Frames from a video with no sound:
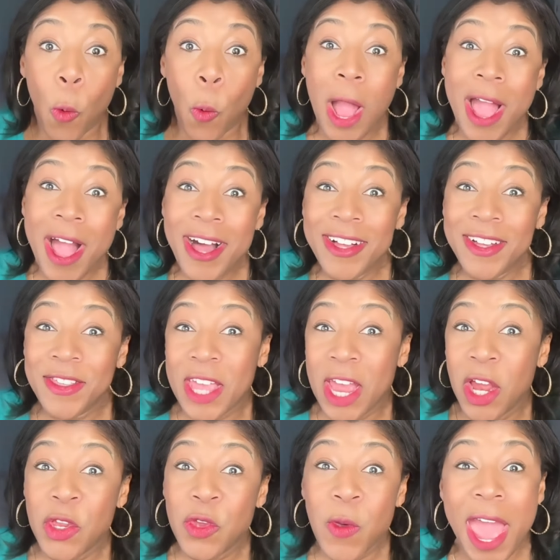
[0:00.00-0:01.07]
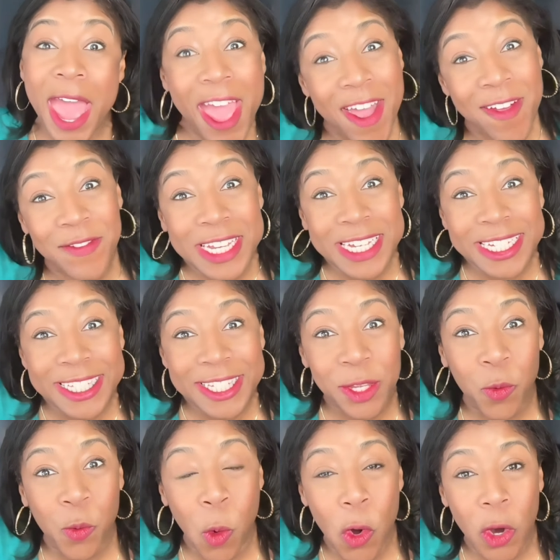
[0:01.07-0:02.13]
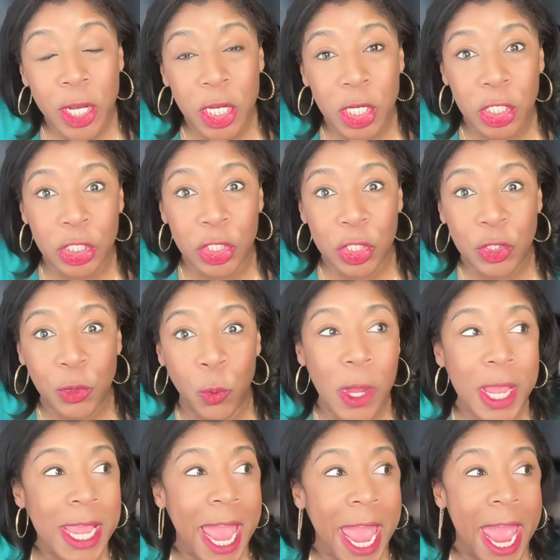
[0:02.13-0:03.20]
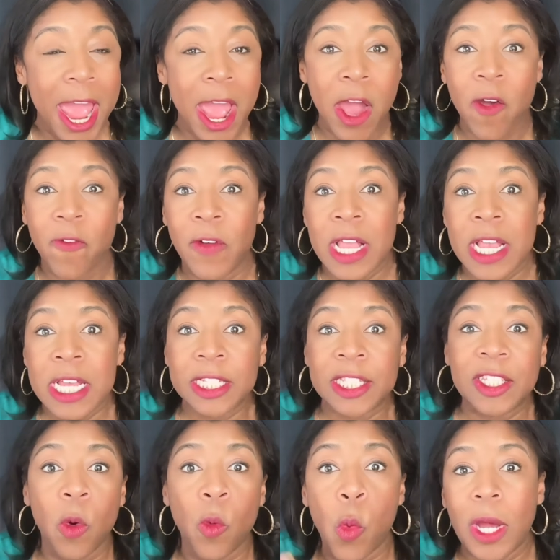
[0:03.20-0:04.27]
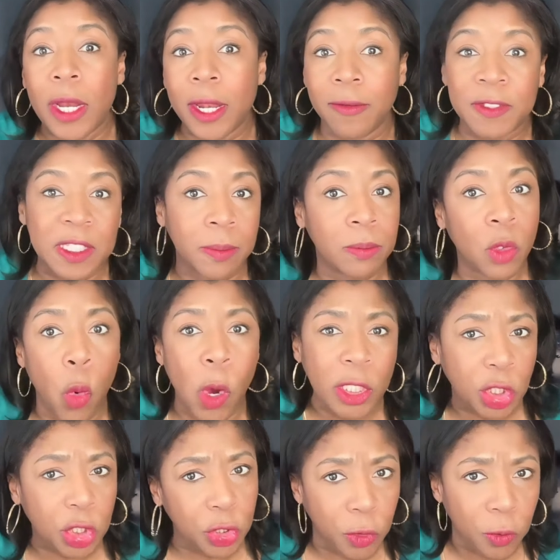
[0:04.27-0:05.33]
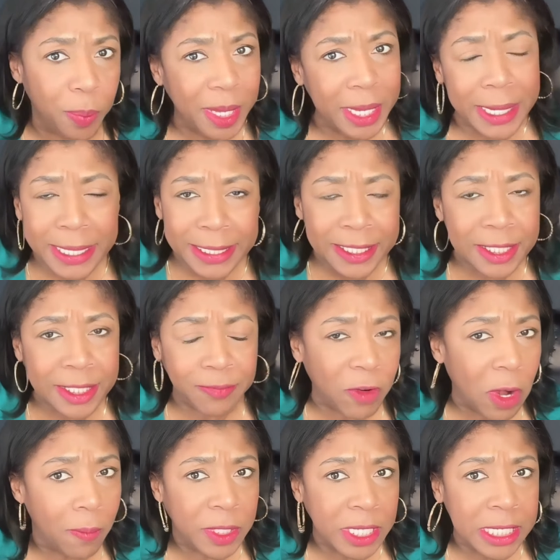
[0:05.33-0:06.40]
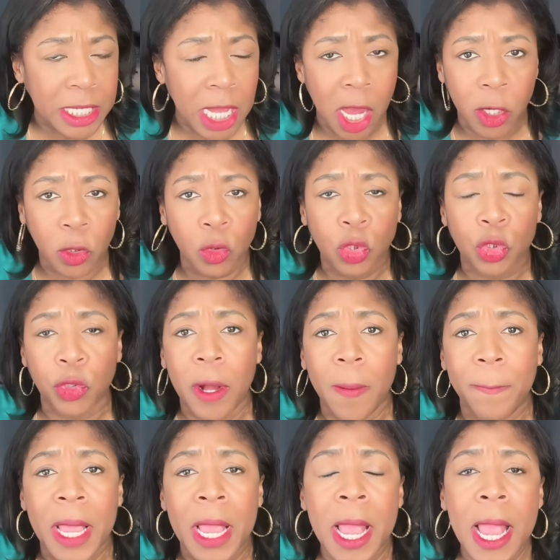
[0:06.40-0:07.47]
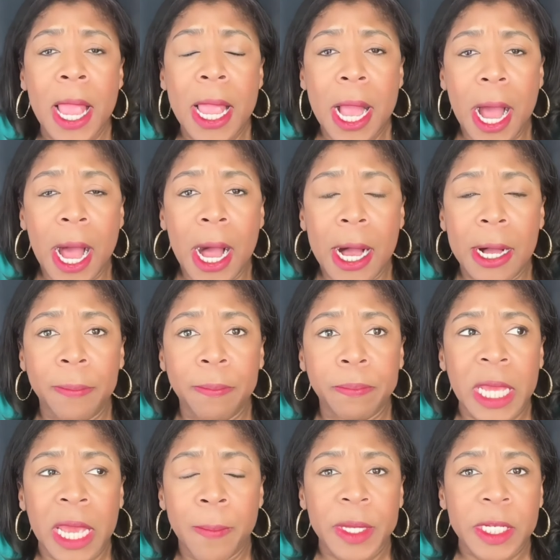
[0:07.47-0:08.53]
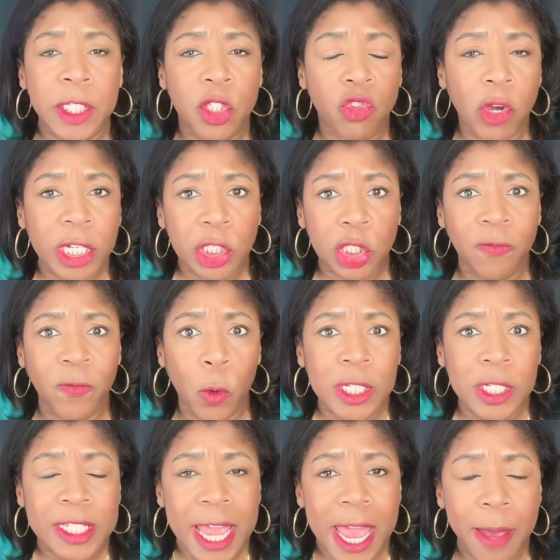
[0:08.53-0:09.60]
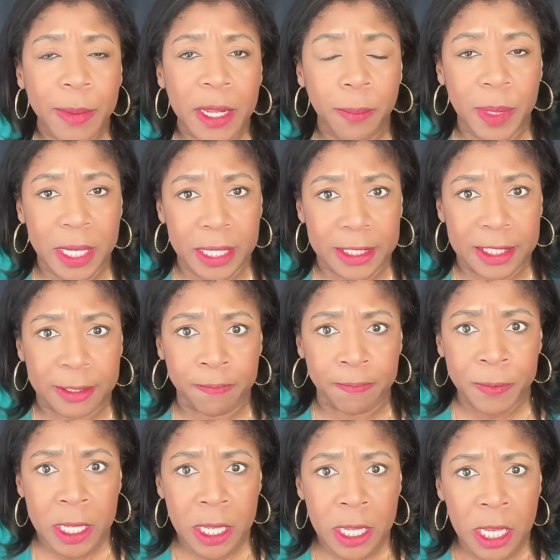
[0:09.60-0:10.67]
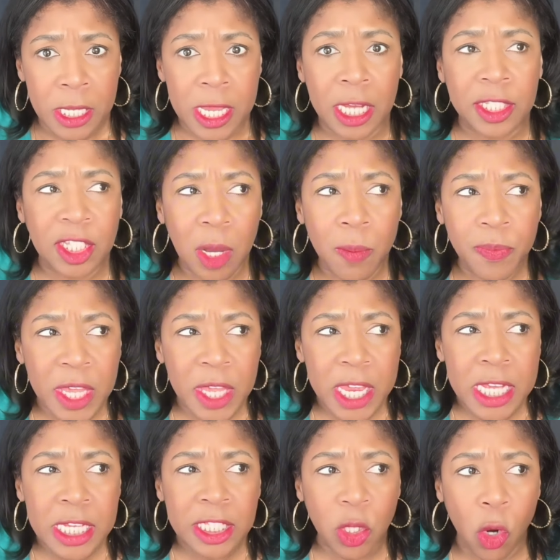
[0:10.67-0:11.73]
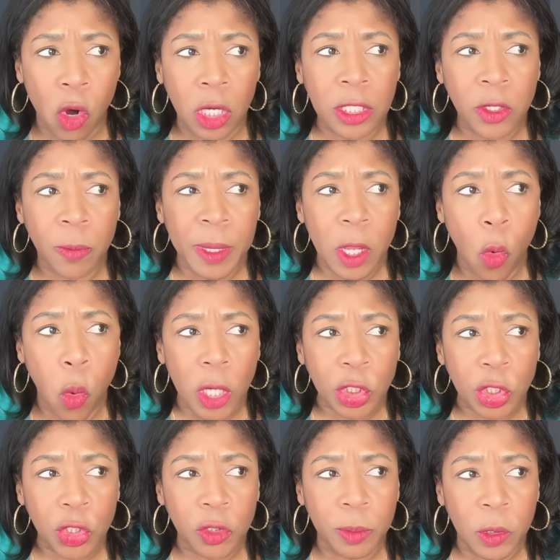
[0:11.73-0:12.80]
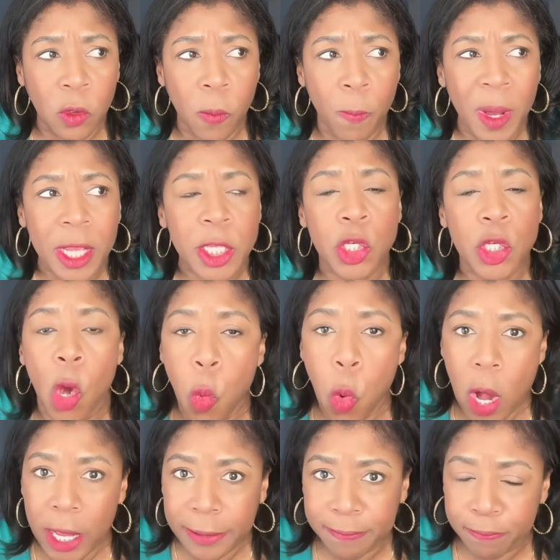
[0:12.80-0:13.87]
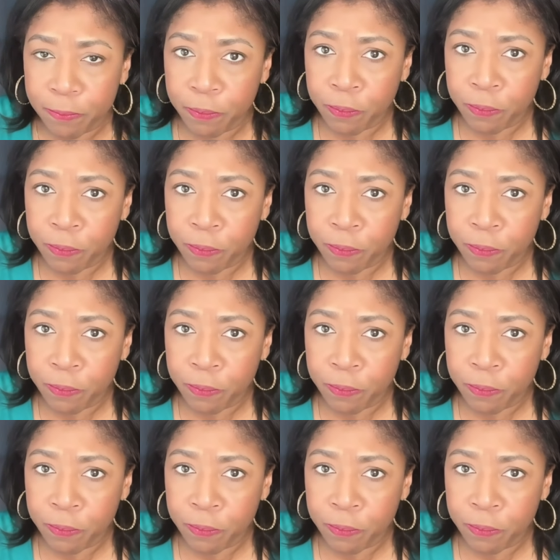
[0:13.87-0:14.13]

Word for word: Well, there you have it, warriors. We have somewhat of some questionable picks from the Donald Trump administration for his cabinet picks. Yeah, some things are a little bit questionable, but you know what?